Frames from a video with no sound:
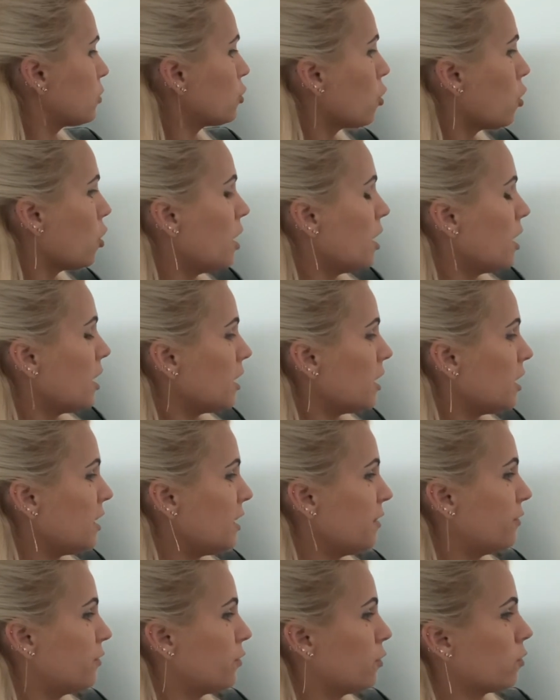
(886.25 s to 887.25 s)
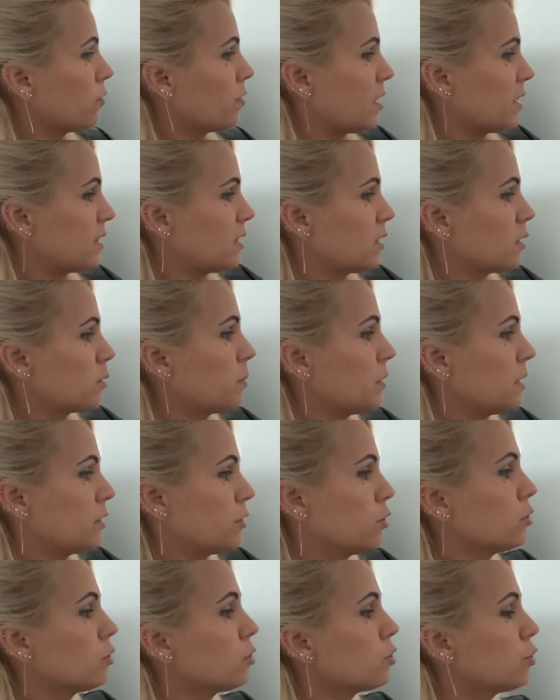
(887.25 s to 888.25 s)
So if your rest is placed
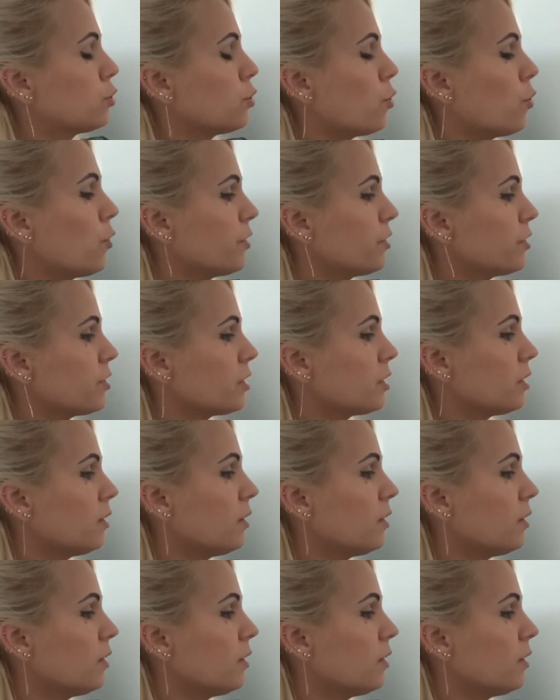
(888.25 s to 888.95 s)
on 3rd